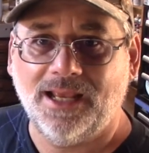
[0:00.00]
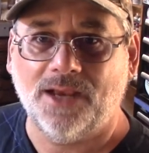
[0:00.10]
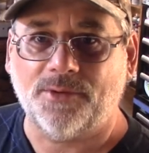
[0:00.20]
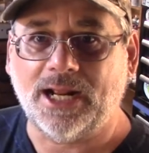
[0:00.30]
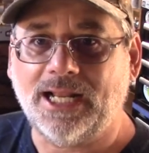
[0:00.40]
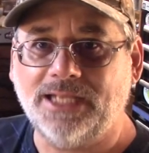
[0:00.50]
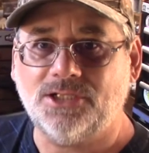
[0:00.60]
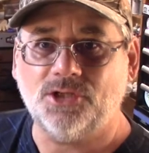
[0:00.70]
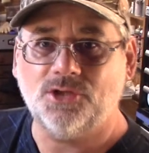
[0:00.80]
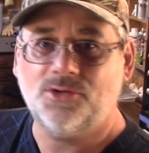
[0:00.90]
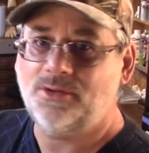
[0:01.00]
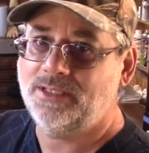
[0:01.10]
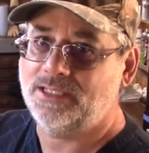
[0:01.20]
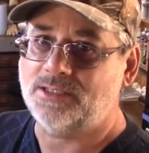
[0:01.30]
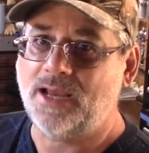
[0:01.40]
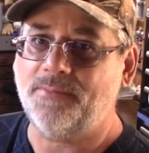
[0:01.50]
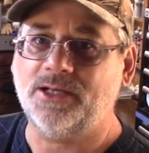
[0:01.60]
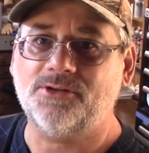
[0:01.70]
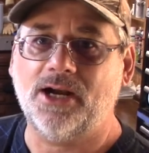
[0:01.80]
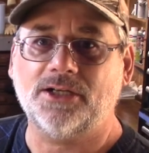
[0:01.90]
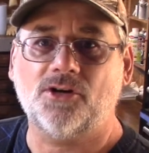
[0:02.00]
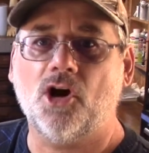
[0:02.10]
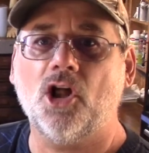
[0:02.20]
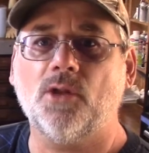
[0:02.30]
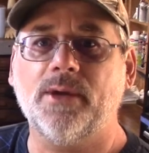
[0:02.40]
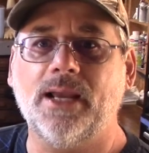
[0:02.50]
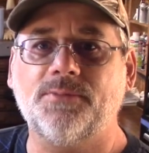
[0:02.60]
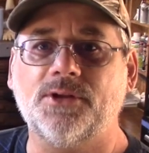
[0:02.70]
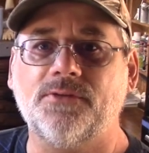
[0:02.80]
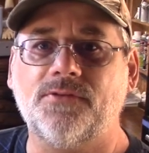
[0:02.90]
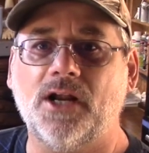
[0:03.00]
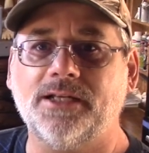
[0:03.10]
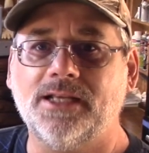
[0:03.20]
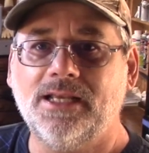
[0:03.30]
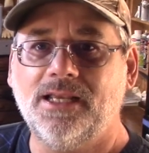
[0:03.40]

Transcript: And what I like to do is have my tractor all the way up to the front.